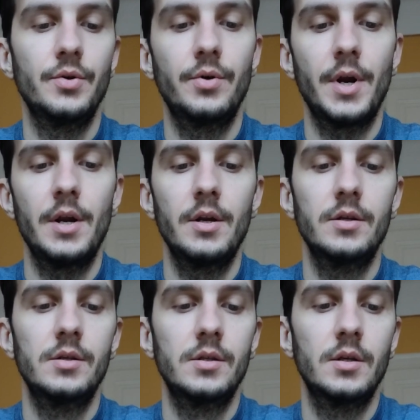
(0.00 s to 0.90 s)

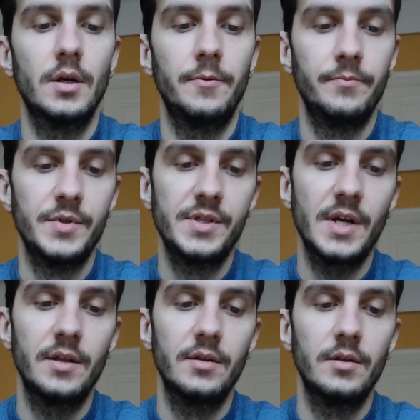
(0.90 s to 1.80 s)
Ukrainians
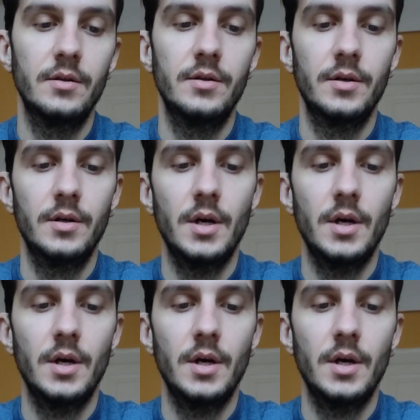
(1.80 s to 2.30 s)
send